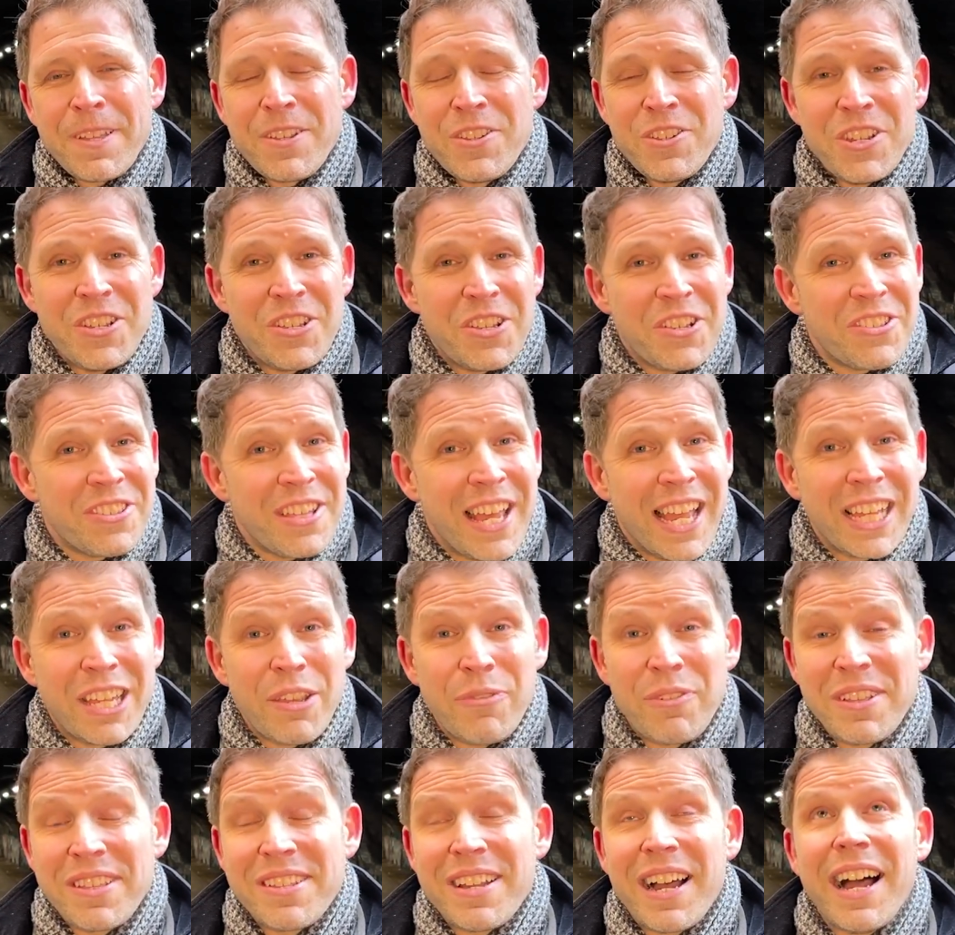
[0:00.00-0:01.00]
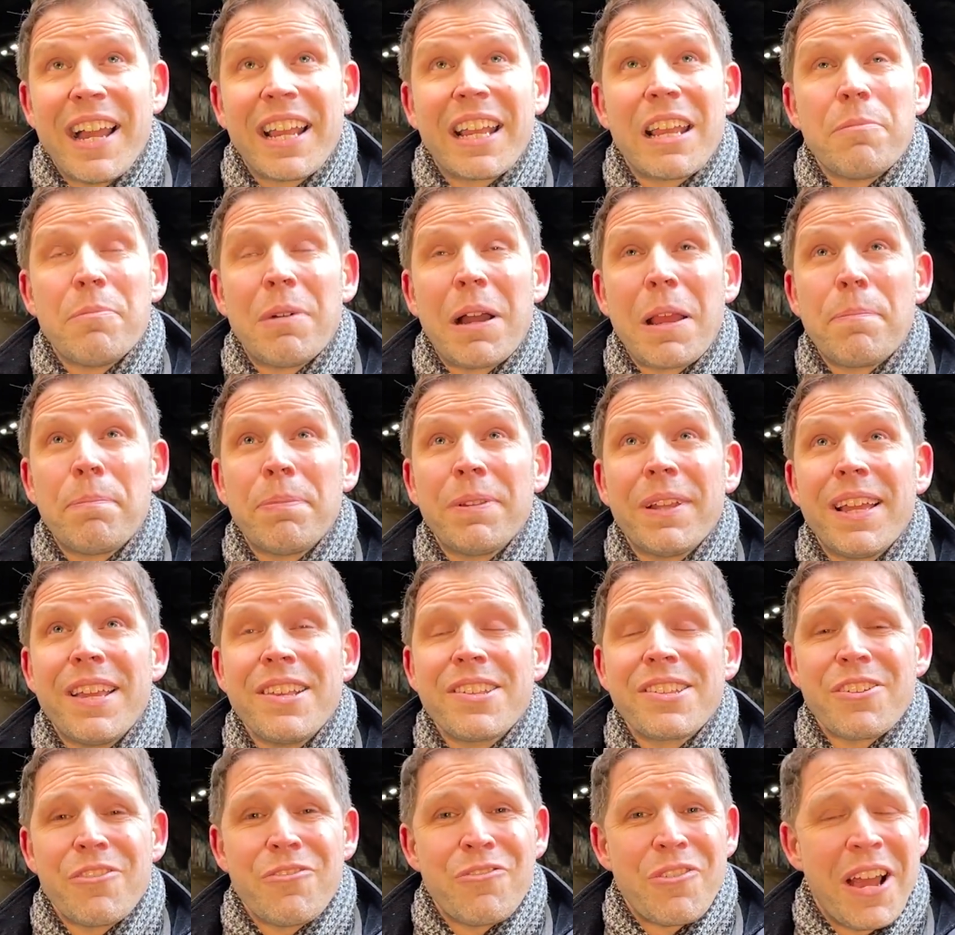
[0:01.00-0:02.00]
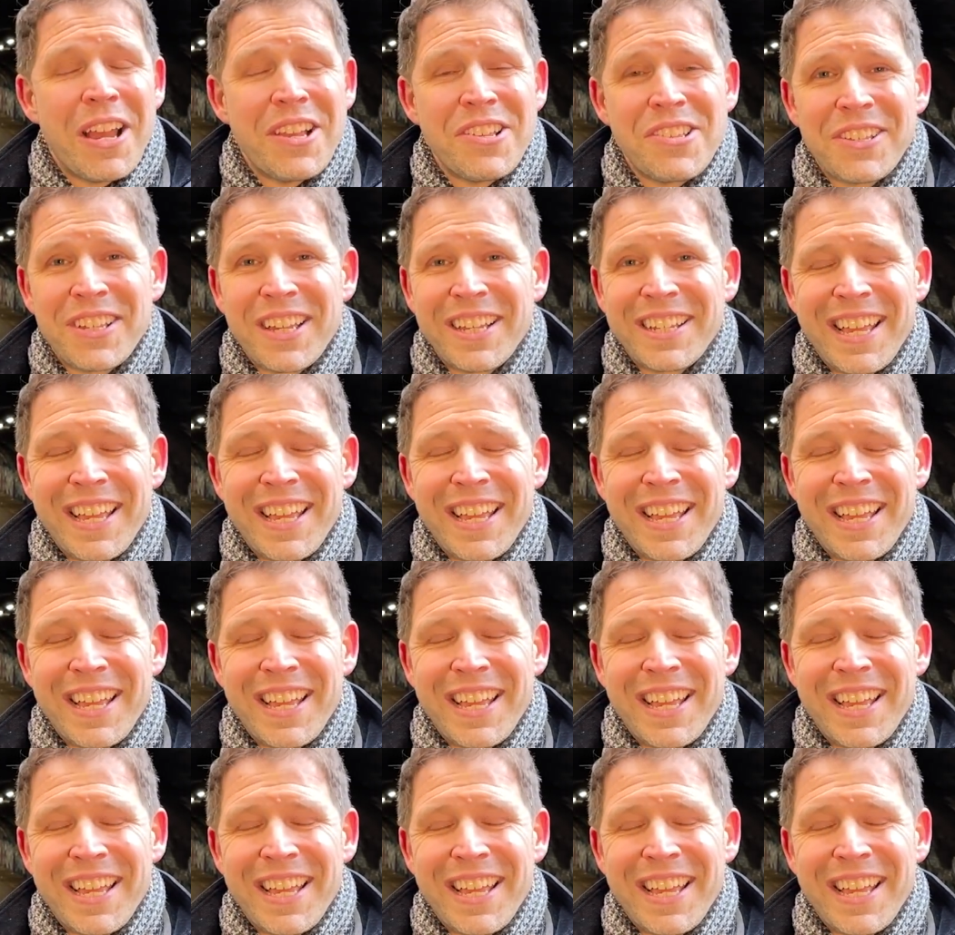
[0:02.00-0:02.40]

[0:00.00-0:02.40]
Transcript: Jesus, thank you for dying in my place and rising